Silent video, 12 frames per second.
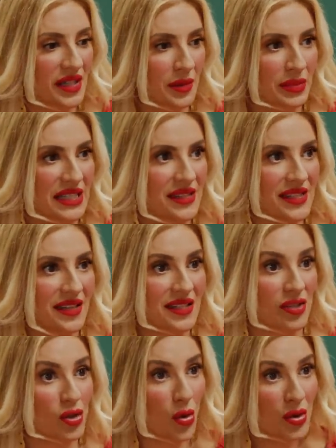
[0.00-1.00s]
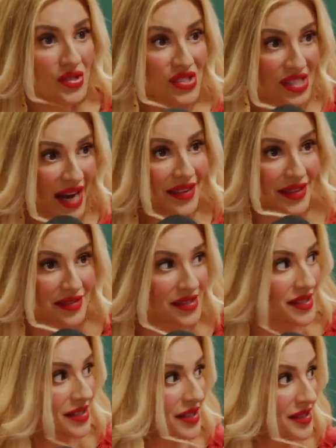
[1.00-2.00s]
is a complete sentence or
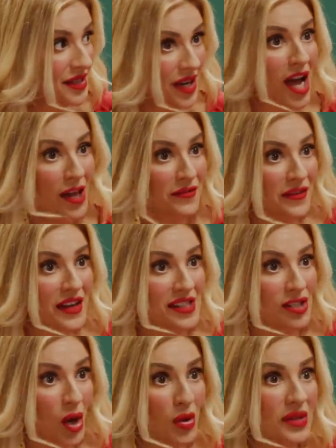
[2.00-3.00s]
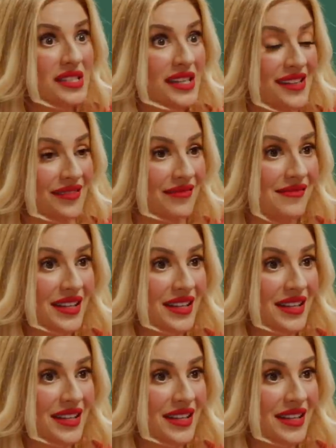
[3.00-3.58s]
silence yeah. is yeah. enough. Is yeah. golden.